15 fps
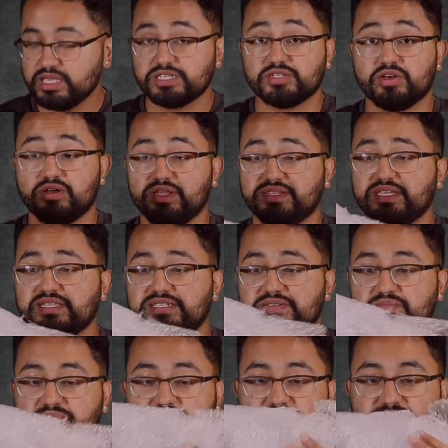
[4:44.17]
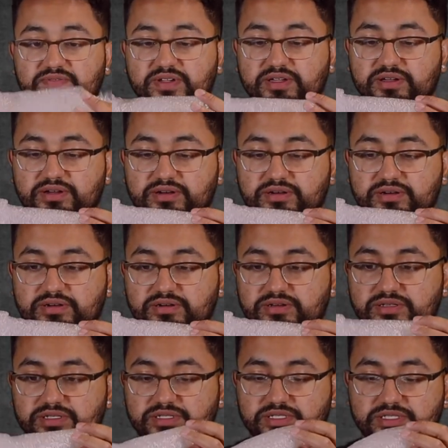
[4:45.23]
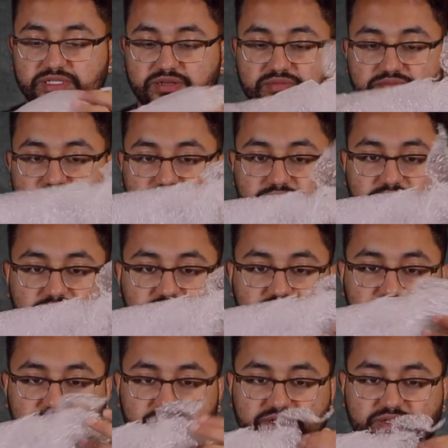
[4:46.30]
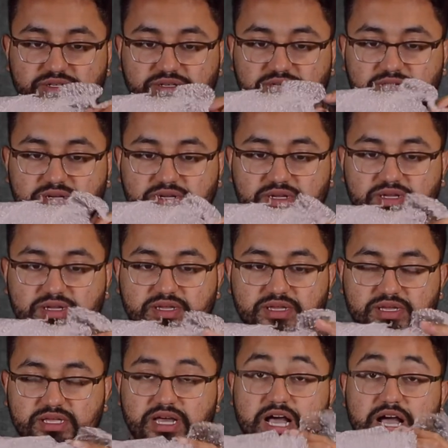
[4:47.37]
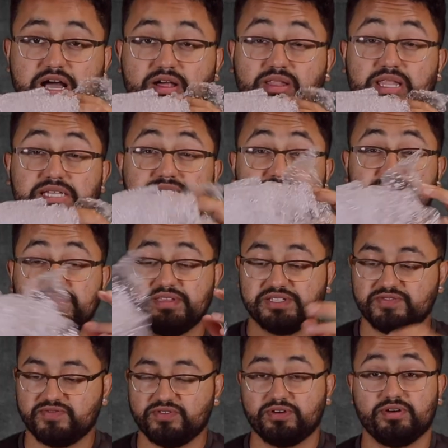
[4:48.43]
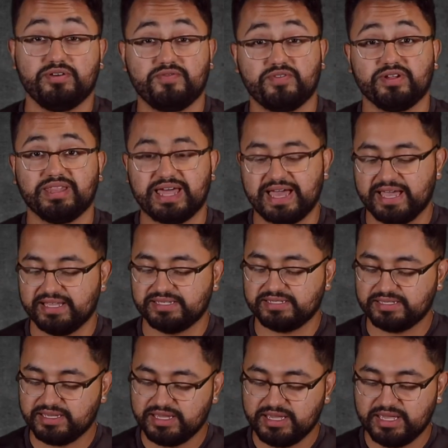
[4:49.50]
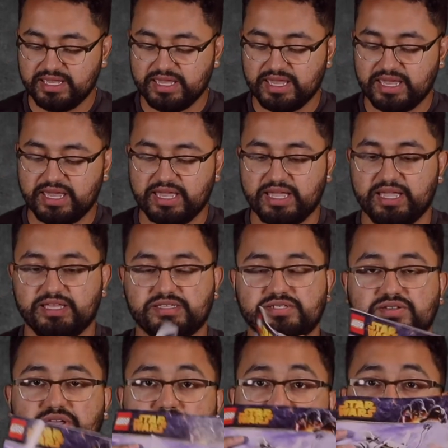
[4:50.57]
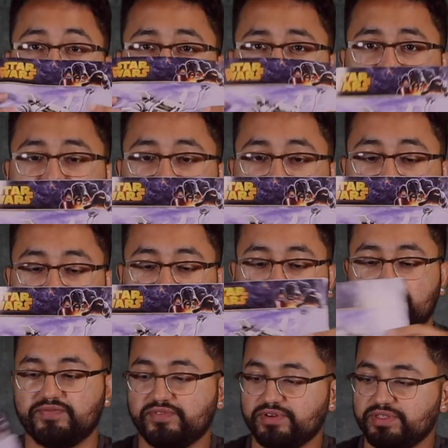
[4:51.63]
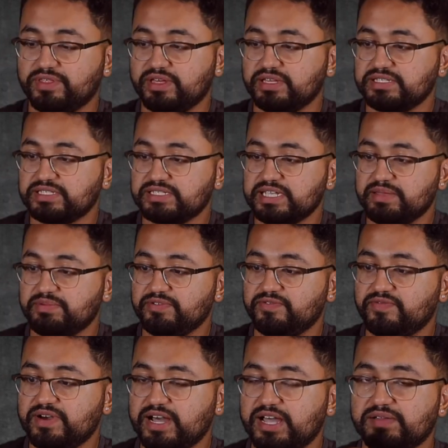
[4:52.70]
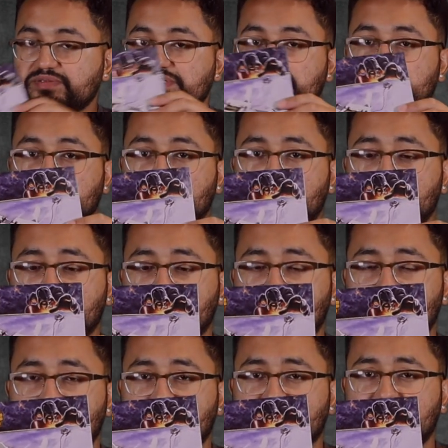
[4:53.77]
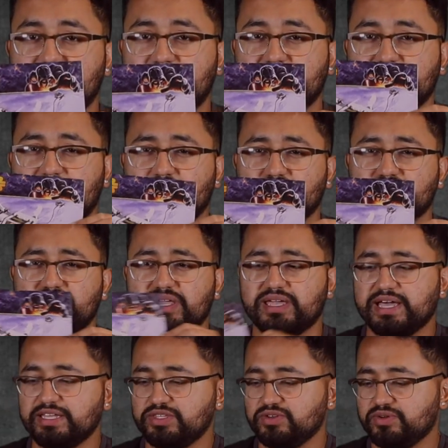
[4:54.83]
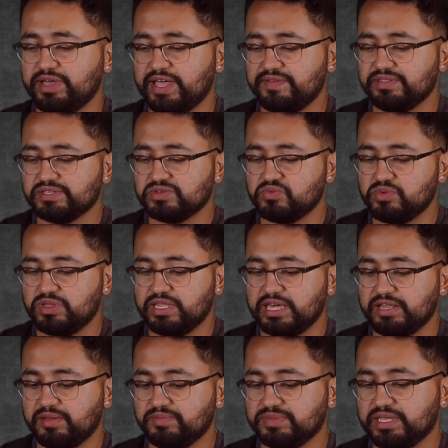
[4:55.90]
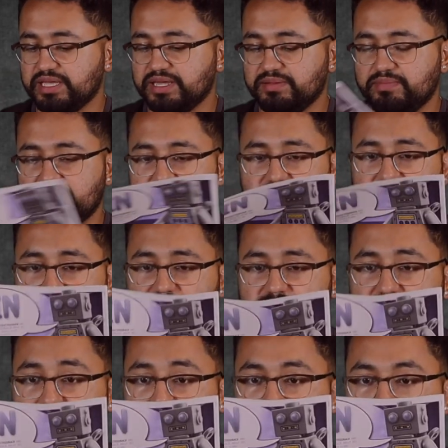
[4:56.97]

So I think this is minifigures, I'm pretty sure. Let's save this for last. And so yeah, here's a booklet for the 75049. I don't think I do have this one now that I'm thinking about it.